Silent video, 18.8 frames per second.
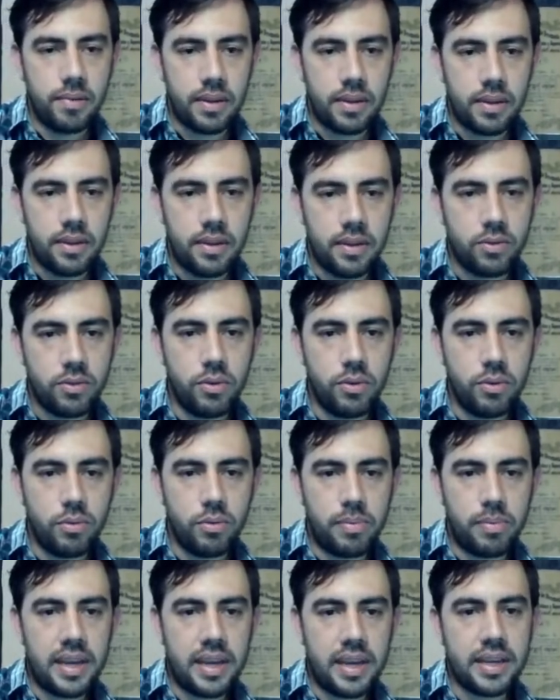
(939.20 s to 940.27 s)
He's going to
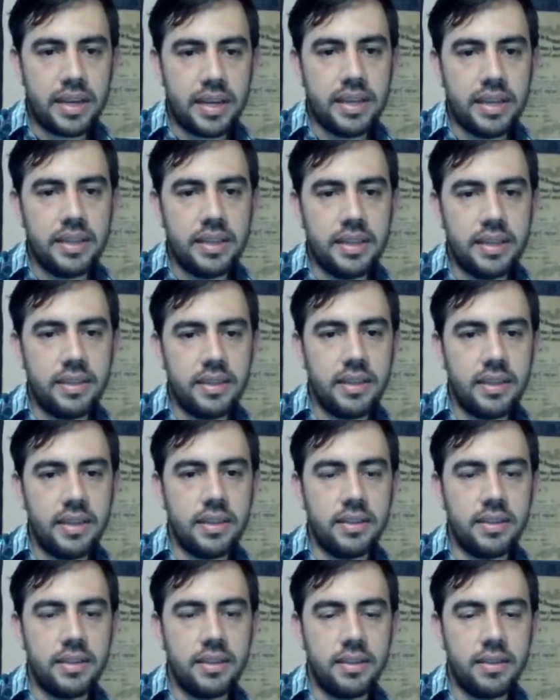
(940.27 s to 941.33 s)
play king
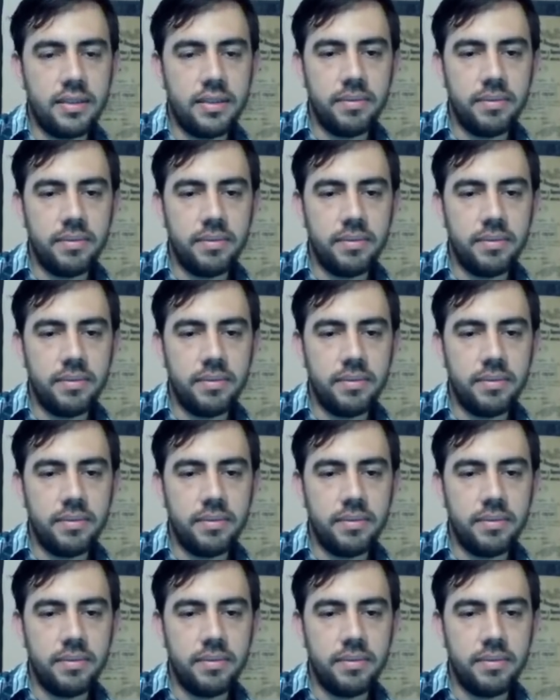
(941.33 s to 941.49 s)
g6.